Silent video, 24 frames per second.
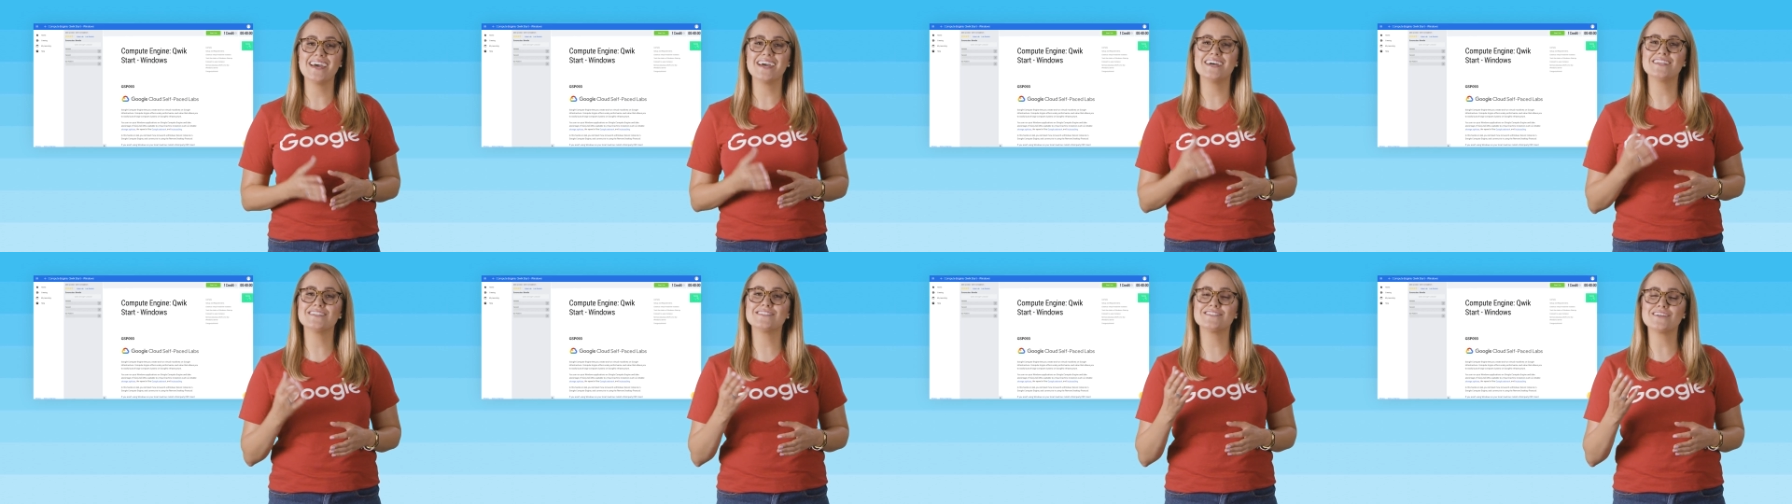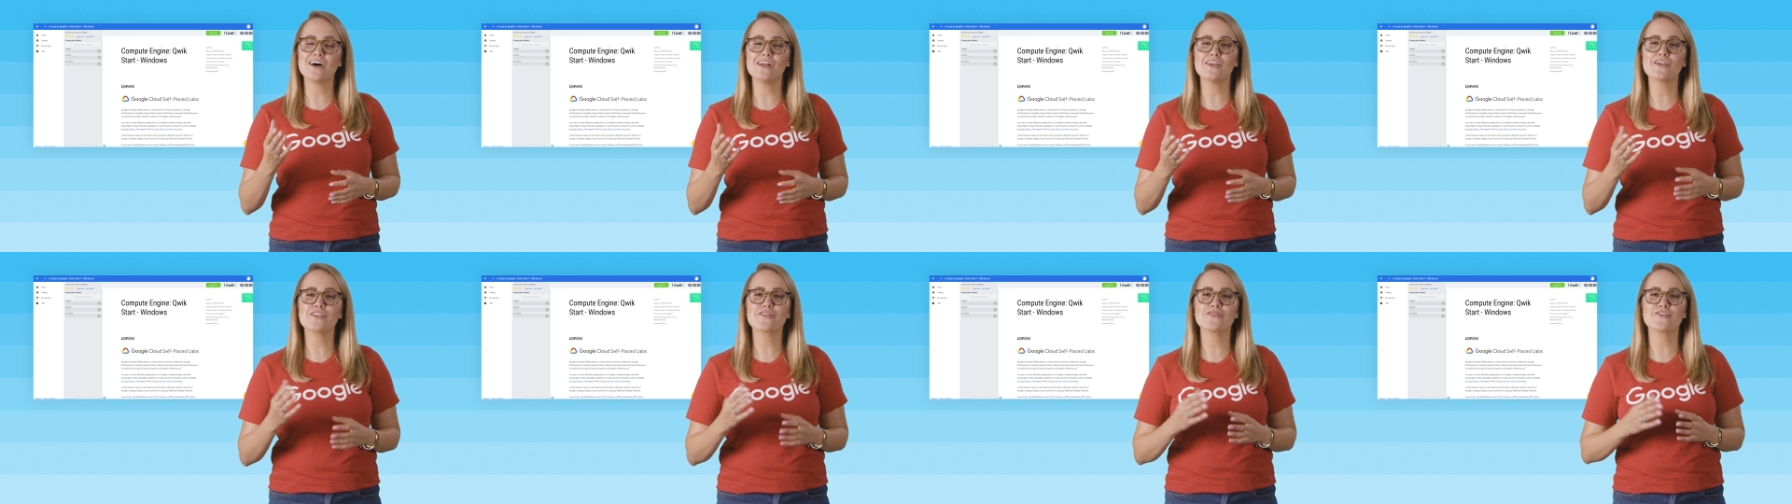
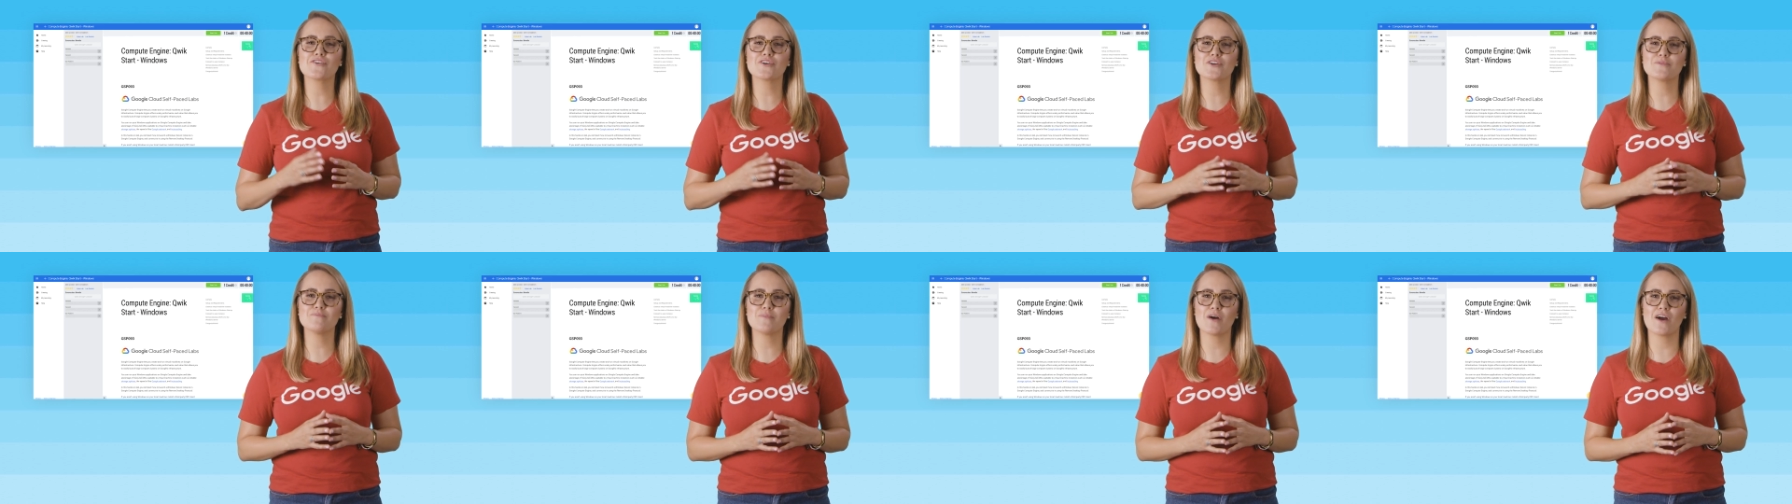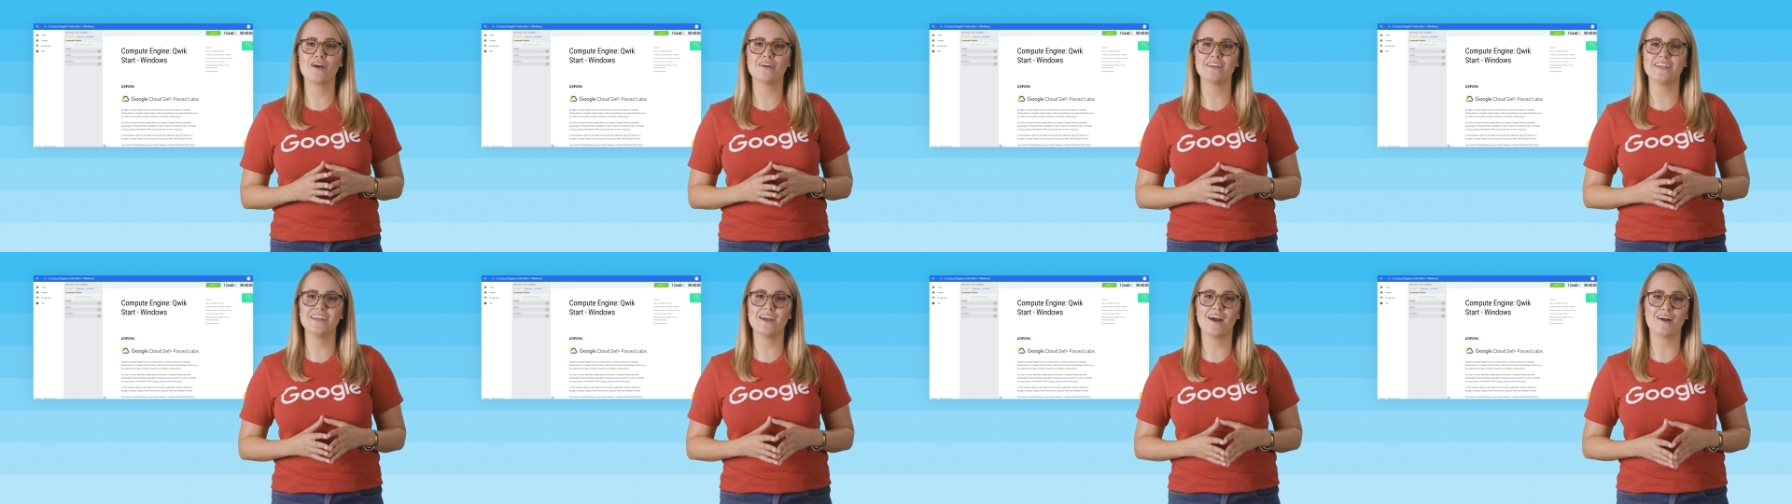install a
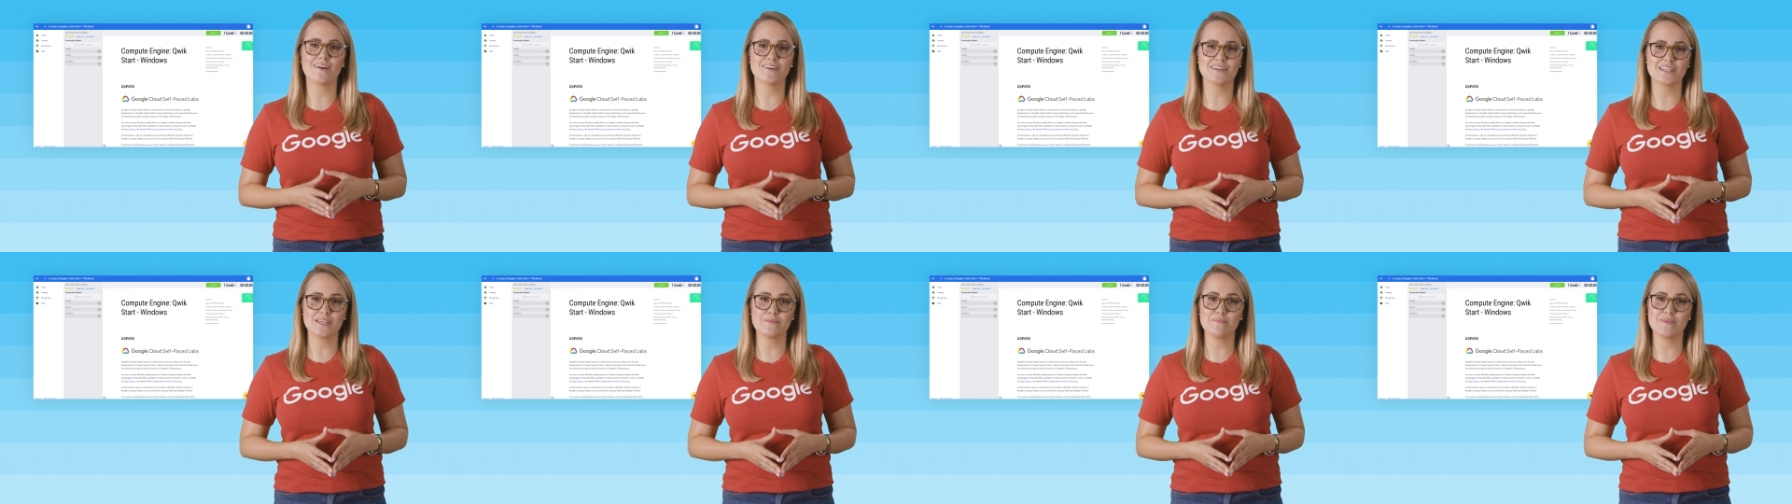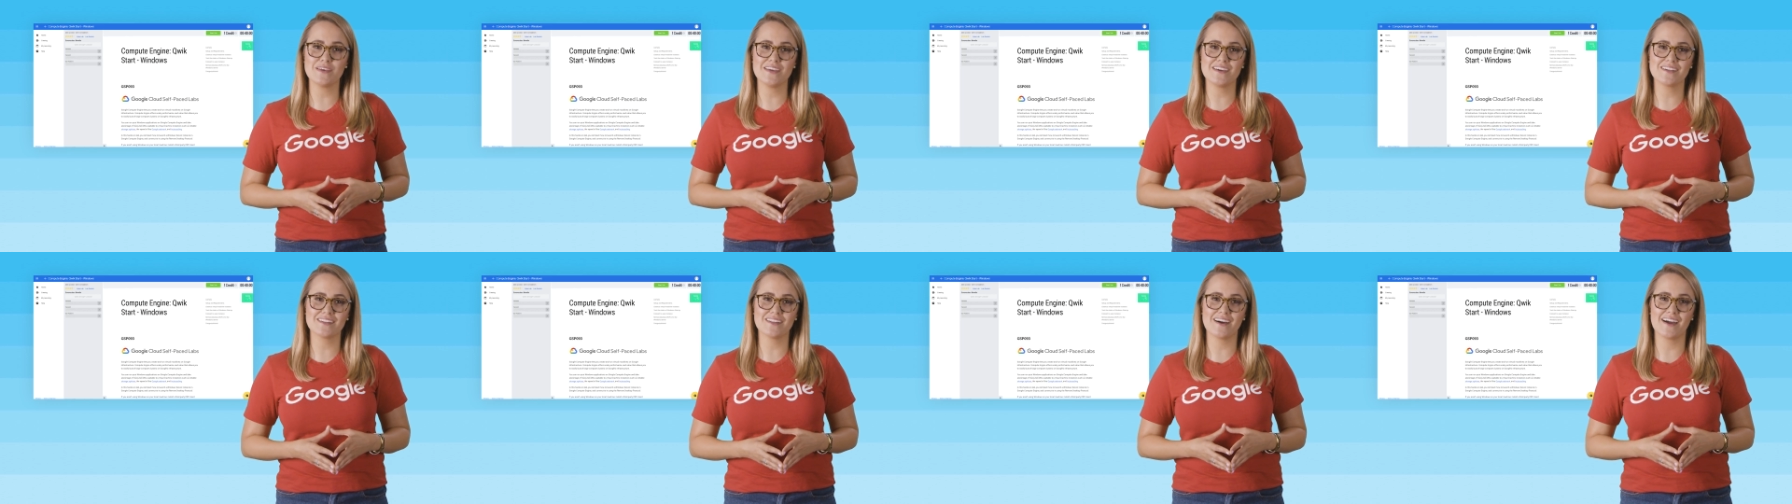third-party
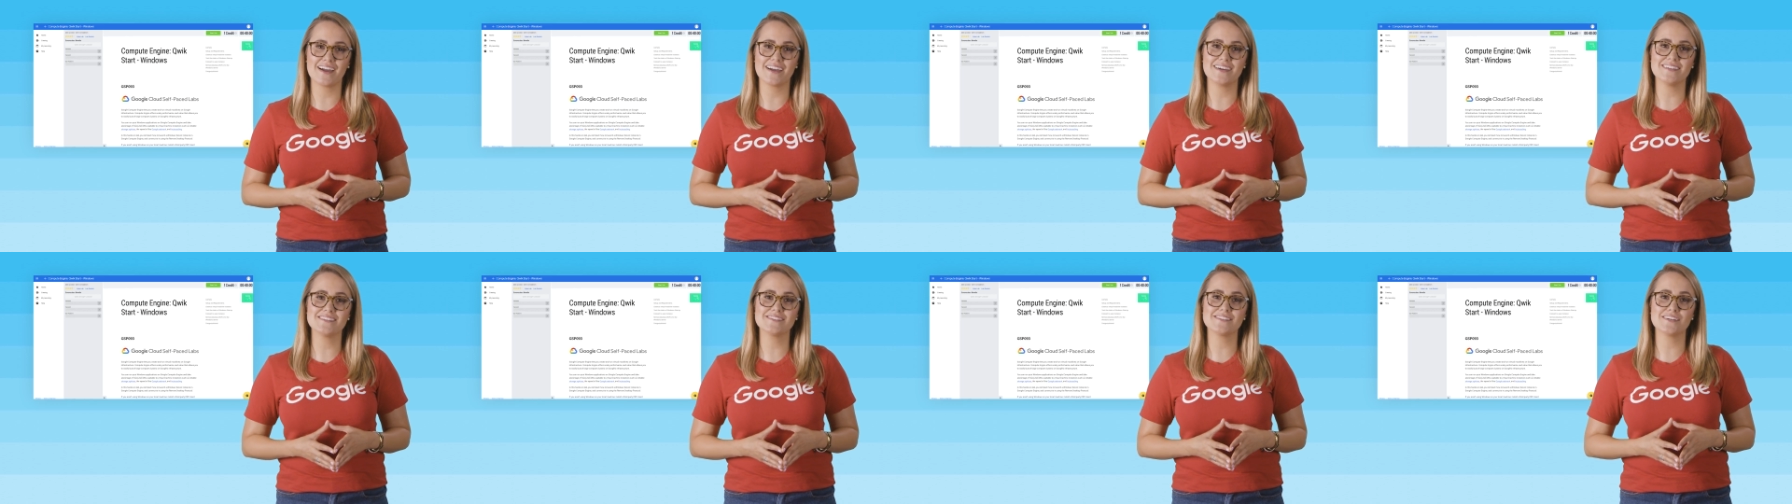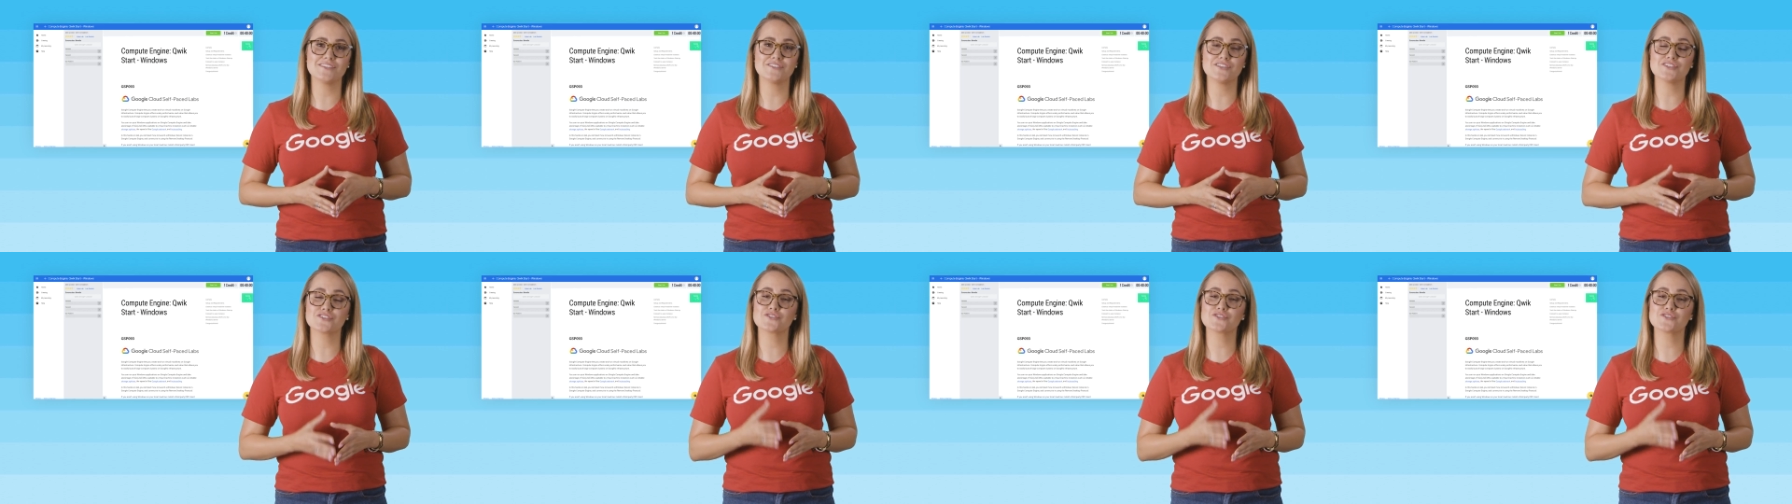RDP client such